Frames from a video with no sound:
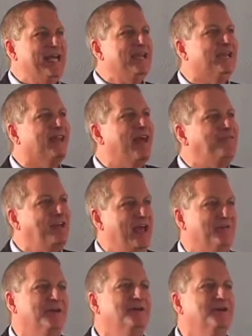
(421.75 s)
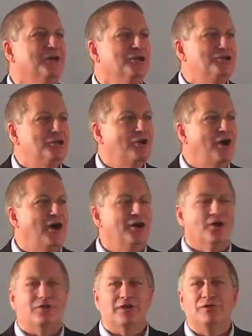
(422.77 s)
He left heaven, took on
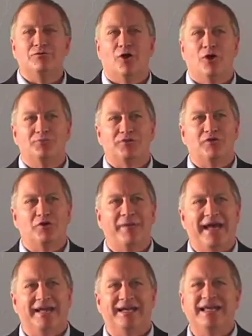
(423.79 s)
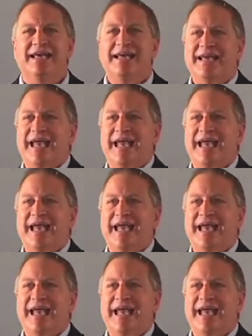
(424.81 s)
earthly robes of humanity,